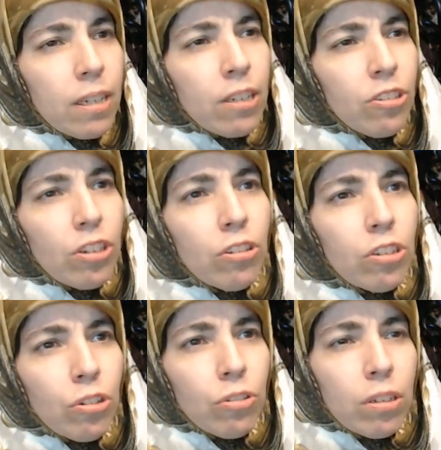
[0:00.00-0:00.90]
She looked
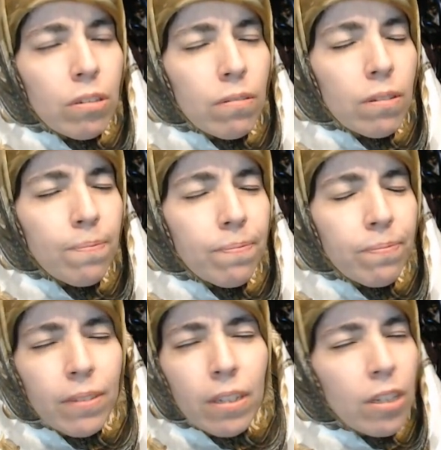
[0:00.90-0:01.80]
so
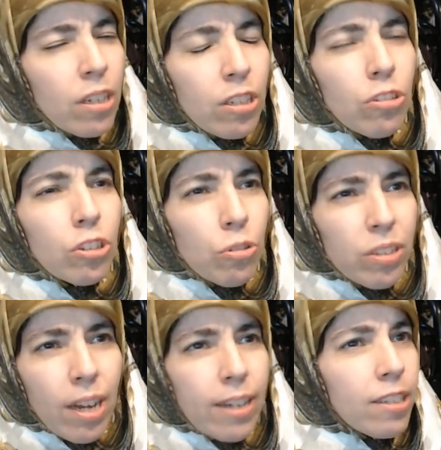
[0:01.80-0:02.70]

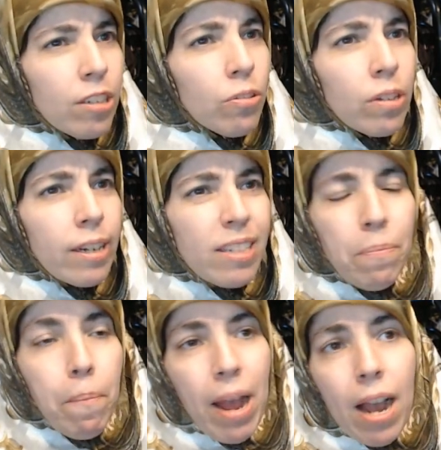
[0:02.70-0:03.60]
sad. It didn't look like an
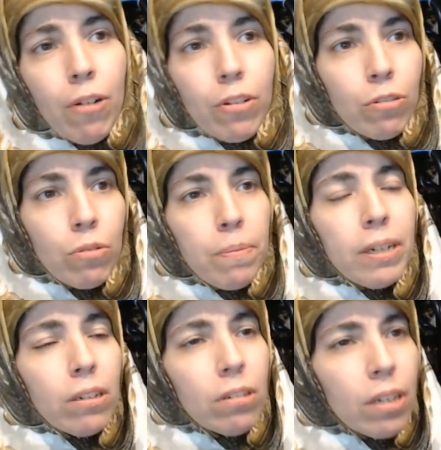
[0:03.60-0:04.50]
empowered woman.
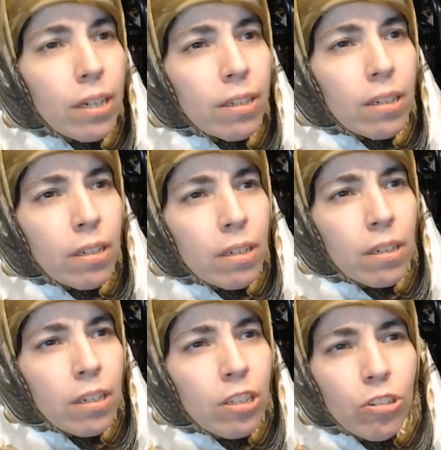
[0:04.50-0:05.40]
It
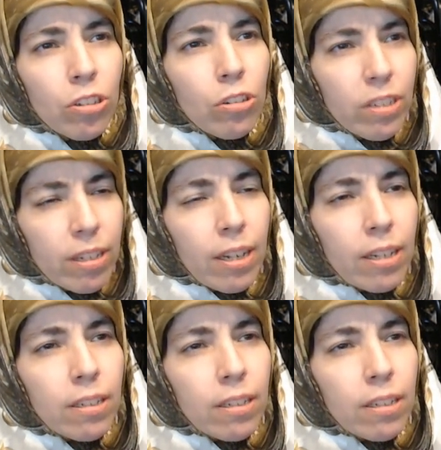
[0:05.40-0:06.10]
just looked sad.